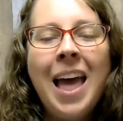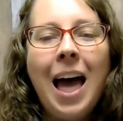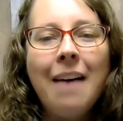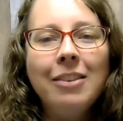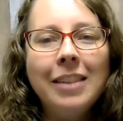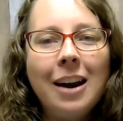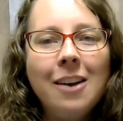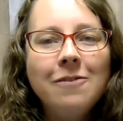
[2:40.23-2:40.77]

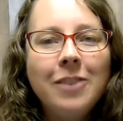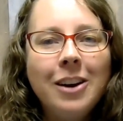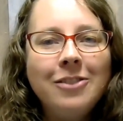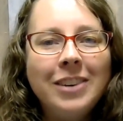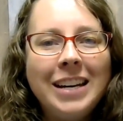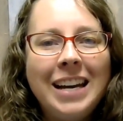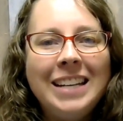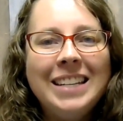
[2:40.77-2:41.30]
Have a lot of fun
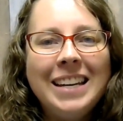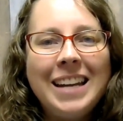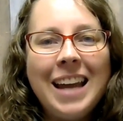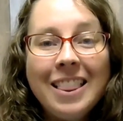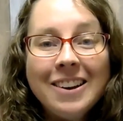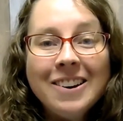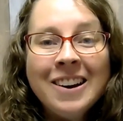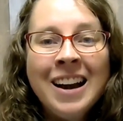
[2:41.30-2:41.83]
reading
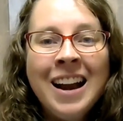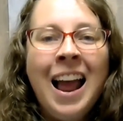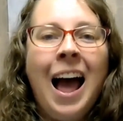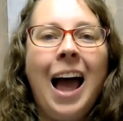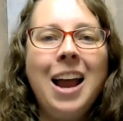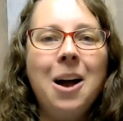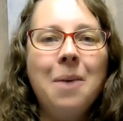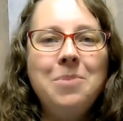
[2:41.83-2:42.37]
together.
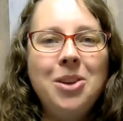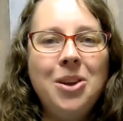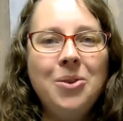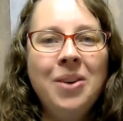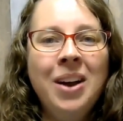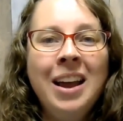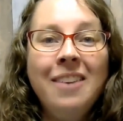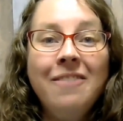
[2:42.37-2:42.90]
I hope
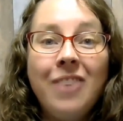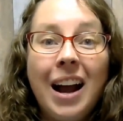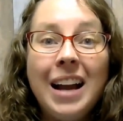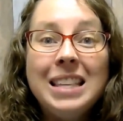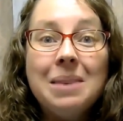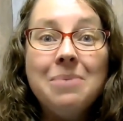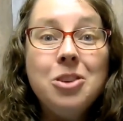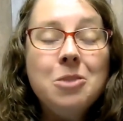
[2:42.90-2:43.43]
you
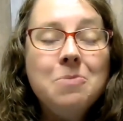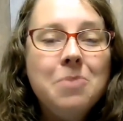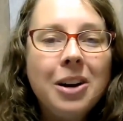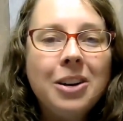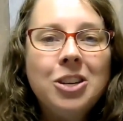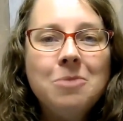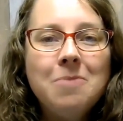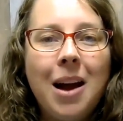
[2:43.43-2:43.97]
find some new
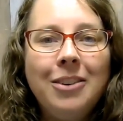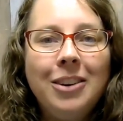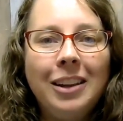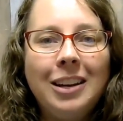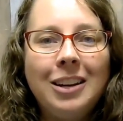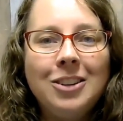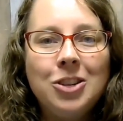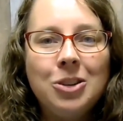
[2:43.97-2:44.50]
books you might
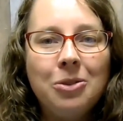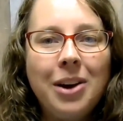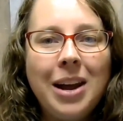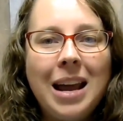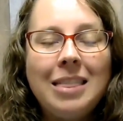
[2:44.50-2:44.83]
really enjoy,